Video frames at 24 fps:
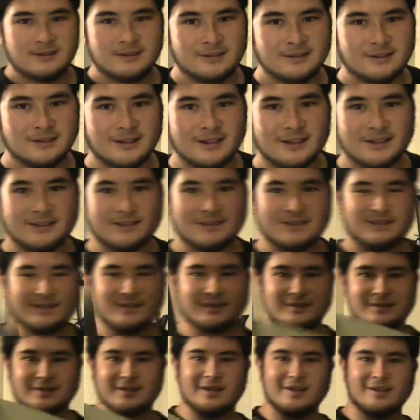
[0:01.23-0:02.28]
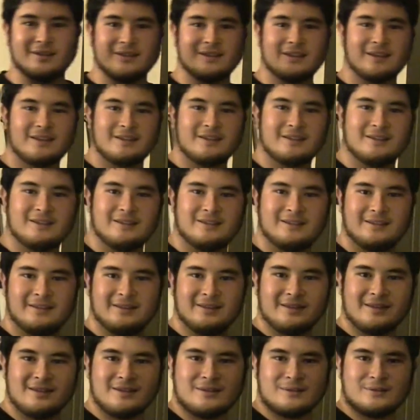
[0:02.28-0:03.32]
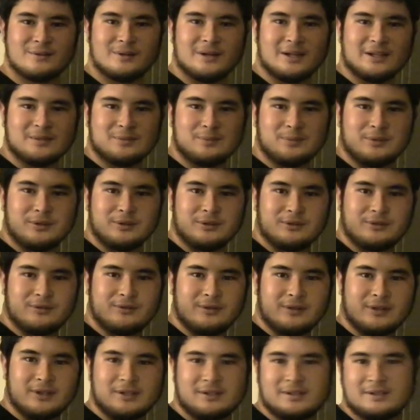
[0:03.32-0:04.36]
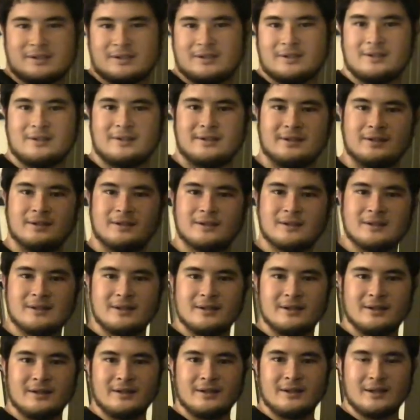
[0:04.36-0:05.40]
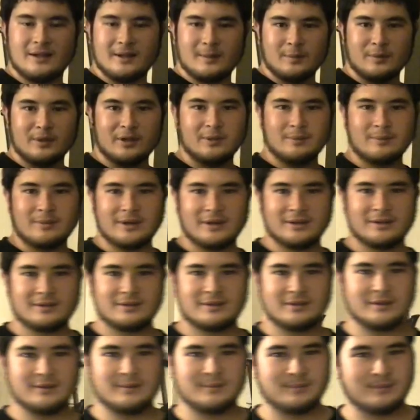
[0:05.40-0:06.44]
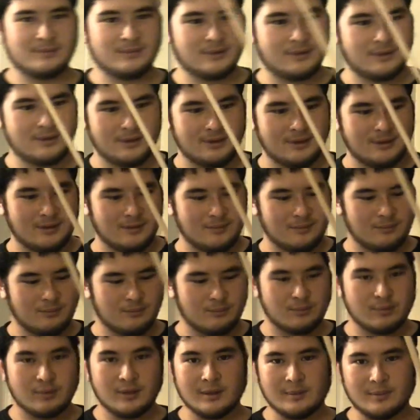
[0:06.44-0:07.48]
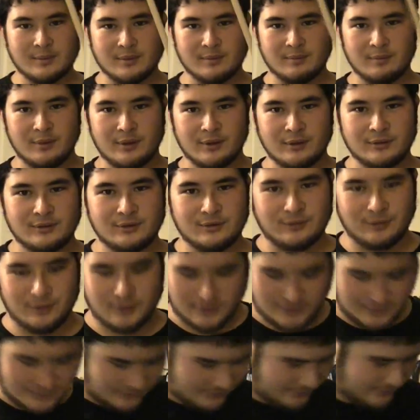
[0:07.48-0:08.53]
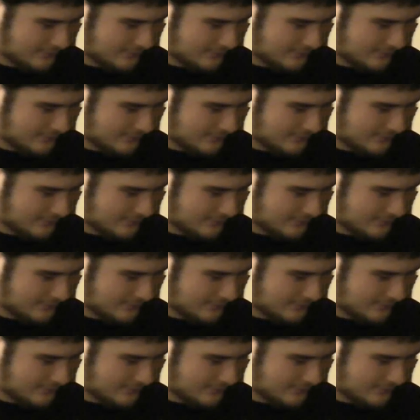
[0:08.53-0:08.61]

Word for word: Alright, so now that this crossbow is finished, I'm going to make some proper bolts for it.